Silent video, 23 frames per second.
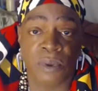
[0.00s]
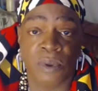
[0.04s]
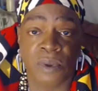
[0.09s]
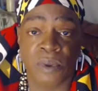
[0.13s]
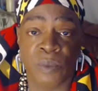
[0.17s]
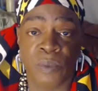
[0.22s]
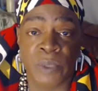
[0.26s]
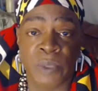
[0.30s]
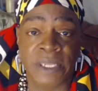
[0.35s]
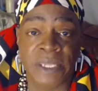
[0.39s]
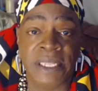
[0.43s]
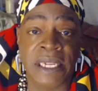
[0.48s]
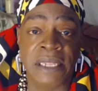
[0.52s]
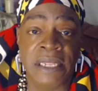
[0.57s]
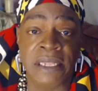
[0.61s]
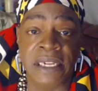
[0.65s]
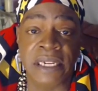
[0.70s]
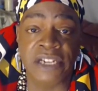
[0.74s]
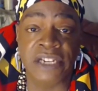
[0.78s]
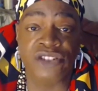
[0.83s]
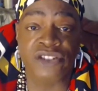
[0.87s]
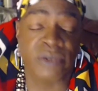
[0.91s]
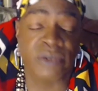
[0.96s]
within
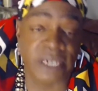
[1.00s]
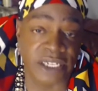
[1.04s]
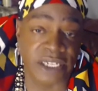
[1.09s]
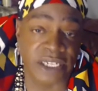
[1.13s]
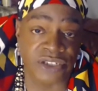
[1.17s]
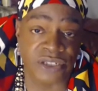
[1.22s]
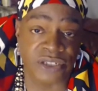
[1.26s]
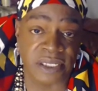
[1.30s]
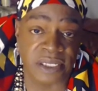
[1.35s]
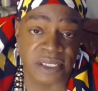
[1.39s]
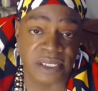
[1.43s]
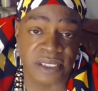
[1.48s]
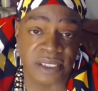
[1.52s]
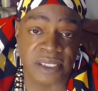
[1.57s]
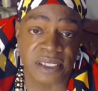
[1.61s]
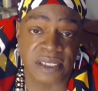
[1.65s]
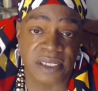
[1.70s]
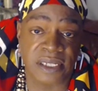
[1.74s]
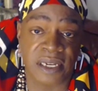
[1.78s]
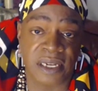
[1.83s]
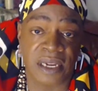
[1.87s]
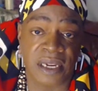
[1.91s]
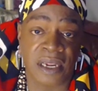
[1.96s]
these traditions,
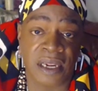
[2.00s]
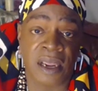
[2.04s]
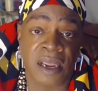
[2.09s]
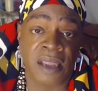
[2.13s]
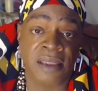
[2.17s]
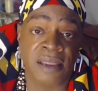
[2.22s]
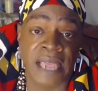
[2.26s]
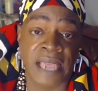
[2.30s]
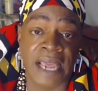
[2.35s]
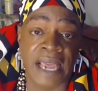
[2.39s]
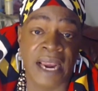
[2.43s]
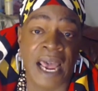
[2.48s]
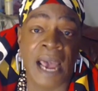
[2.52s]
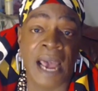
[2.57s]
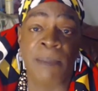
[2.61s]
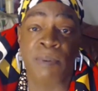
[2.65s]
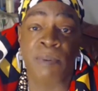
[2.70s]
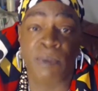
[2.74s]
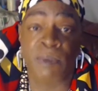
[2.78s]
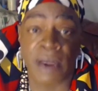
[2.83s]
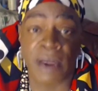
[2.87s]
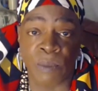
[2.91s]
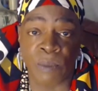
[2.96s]
that
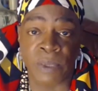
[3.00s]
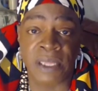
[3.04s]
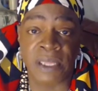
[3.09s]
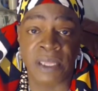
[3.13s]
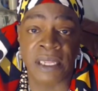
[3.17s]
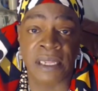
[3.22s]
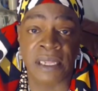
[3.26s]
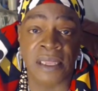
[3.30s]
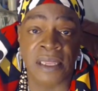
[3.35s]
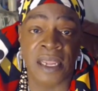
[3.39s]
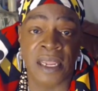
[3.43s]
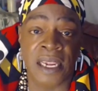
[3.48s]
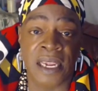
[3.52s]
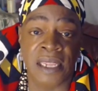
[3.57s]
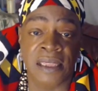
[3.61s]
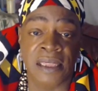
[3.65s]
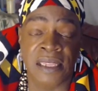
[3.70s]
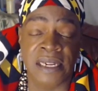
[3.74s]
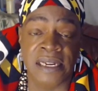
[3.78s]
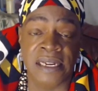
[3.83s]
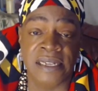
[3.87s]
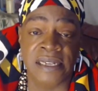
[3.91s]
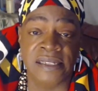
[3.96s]
operate within in
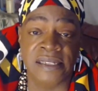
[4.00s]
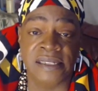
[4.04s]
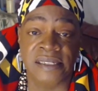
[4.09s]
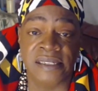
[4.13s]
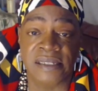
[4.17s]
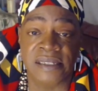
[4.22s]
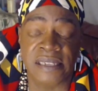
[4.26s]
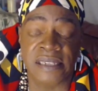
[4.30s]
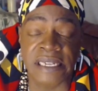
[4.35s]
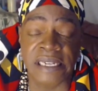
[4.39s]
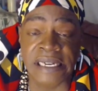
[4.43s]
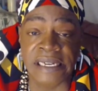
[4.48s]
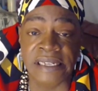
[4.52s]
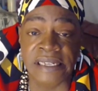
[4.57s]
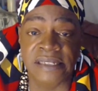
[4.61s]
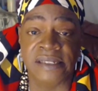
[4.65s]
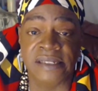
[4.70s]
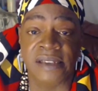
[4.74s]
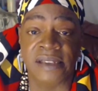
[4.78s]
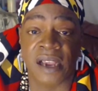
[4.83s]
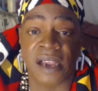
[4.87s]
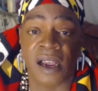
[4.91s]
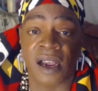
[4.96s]

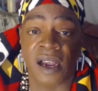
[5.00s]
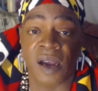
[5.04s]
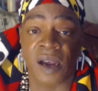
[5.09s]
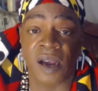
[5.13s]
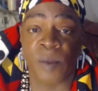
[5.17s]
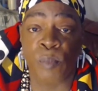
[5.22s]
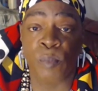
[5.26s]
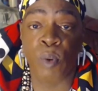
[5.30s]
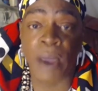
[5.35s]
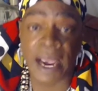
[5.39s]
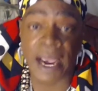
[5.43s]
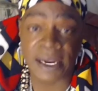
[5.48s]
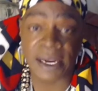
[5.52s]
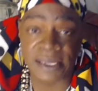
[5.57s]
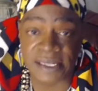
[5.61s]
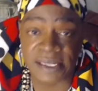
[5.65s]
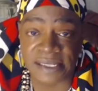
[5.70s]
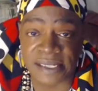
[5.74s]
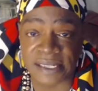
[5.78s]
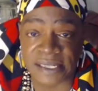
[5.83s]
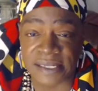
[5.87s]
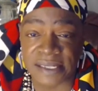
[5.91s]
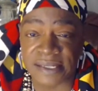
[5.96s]
these
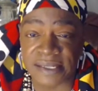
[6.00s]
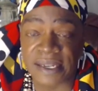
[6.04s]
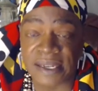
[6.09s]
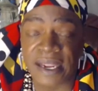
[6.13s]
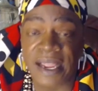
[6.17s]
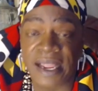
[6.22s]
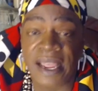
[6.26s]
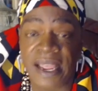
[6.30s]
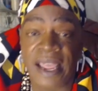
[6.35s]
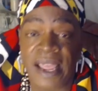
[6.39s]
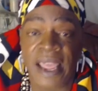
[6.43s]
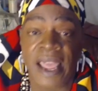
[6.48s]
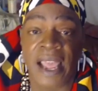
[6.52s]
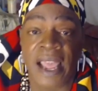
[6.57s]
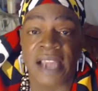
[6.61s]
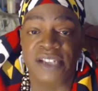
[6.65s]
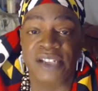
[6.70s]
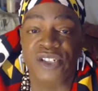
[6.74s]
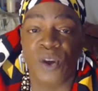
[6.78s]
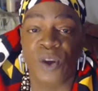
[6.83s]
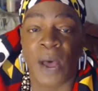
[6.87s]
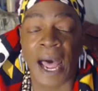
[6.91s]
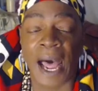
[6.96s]
practices. And
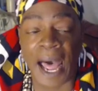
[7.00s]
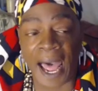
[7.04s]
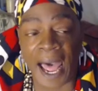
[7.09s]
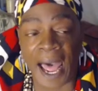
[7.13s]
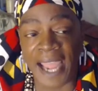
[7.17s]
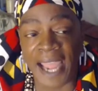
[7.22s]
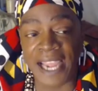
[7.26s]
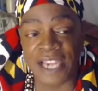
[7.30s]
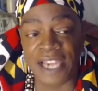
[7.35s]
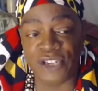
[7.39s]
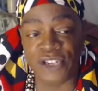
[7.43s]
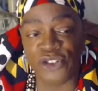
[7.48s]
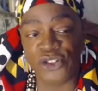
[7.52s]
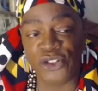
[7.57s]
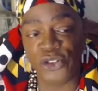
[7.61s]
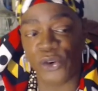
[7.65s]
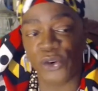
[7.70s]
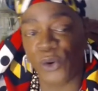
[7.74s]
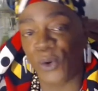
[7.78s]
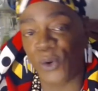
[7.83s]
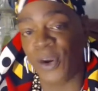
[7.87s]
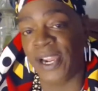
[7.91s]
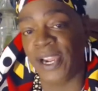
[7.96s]
so I
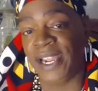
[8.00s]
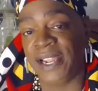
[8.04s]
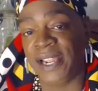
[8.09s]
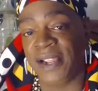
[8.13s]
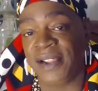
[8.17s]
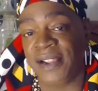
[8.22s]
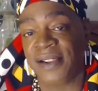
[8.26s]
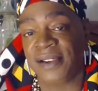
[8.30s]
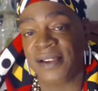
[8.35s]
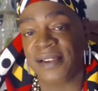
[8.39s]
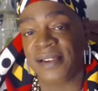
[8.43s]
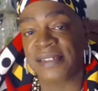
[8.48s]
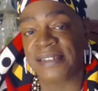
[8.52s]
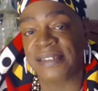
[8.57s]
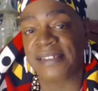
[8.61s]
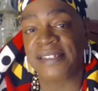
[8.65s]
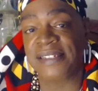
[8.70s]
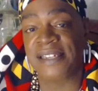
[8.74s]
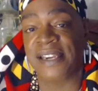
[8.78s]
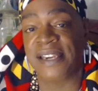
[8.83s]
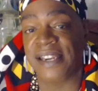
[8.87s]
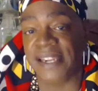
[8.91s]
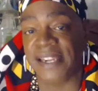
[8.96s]
enjoy
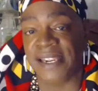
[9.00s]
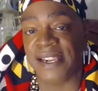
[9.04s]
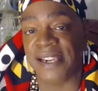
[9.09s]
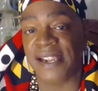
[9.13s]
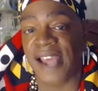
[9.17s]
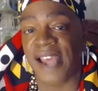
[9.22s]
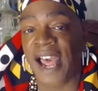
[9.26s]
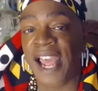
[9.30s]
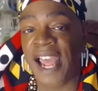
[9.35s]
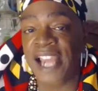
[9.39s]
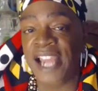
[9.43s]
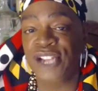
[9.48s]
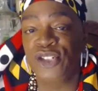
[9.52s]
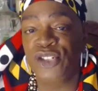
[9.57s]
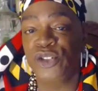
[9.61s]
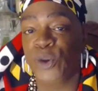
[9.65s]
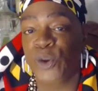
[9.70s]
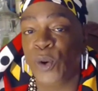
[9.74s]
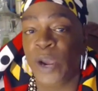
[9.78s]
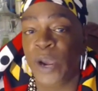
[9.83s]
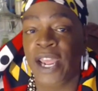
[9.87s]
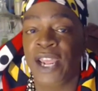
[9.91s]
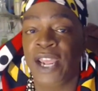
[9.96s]
study. I
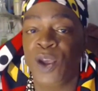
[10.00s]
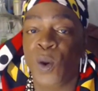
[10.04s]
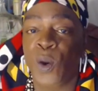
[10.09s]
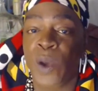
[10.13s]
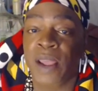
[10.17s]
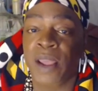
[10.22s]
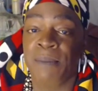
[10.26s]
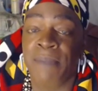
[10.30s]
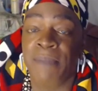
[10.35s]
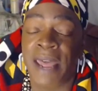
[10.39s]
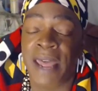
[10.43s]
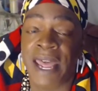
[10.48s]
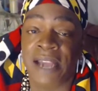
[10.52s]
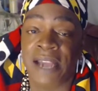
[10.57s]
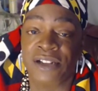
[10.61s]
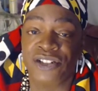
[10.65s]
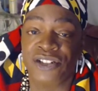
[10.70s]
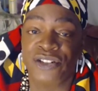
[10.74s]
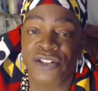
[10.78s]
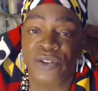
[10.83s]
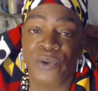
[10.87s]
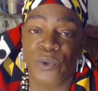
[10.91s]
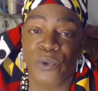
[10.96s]
enjoy going back
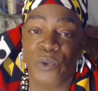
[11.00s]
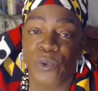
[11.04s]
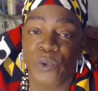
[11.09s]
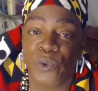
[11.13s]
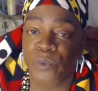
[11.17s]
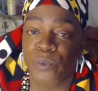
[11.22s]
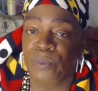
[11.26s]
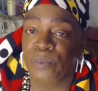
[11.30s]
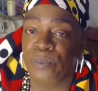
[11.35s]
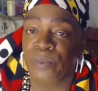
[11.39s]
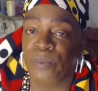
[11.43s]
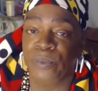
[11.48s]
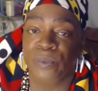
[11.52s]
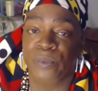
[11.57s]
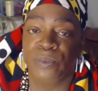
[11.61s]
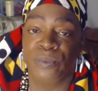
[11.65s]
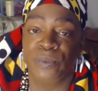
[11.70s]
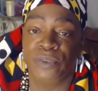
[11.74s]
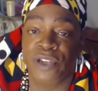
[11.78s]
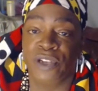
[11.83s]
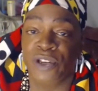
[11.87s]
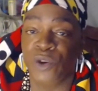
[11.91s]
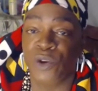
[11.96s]
to
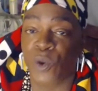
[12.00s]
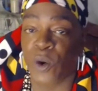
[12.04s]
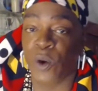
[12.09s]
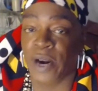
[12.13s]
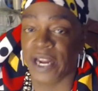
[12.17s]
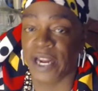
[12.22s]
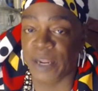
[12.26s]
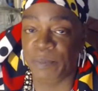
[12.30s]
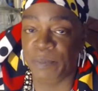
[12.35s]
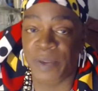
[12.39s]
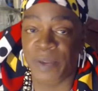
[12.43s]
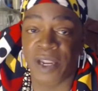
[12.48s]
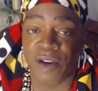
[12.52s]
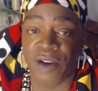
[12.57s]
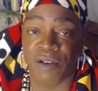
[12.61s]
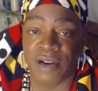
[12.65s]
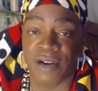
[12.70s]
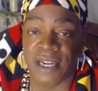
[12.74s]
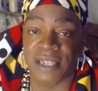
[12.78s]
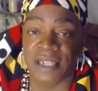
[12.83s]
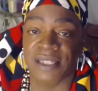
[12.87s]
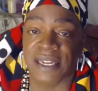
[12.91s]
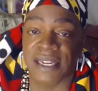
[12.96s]
the Nordic
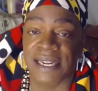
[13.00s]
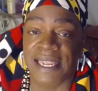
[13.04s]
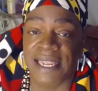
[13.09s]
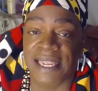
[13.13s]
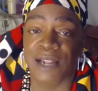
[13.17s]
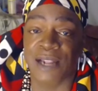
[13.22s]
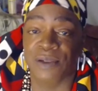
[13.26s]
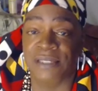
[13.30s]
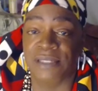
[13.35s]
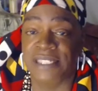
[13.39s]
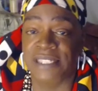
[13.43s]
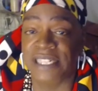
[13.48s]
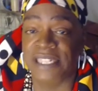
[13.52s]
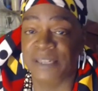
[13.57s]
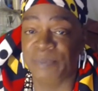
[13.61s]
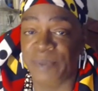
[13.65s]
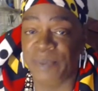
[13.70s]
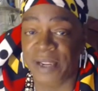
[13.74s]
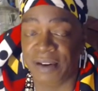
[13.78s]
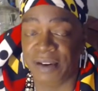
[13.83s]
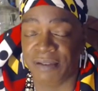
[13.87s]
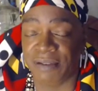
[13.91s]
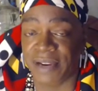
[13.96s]
period, the Celtic
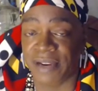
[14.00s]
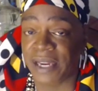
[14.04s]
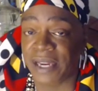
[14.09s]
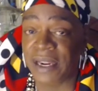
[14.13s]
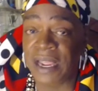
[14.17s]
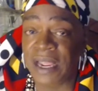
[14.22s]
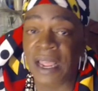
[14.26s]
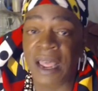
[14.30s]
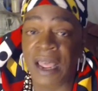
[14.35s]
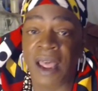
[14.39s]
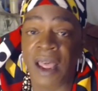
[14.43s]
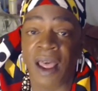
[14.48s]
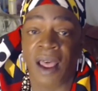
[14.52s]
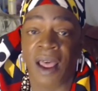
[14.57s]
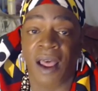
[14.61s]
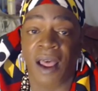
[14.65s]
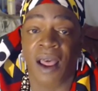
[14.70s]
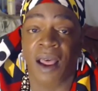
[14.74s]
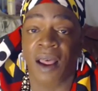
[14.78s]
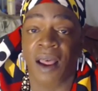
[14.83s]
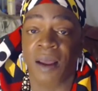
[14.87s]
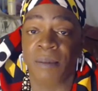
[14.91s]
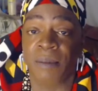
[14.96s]
period,
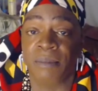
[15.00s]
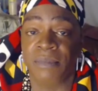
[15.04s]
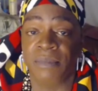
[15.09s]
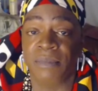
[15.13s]
the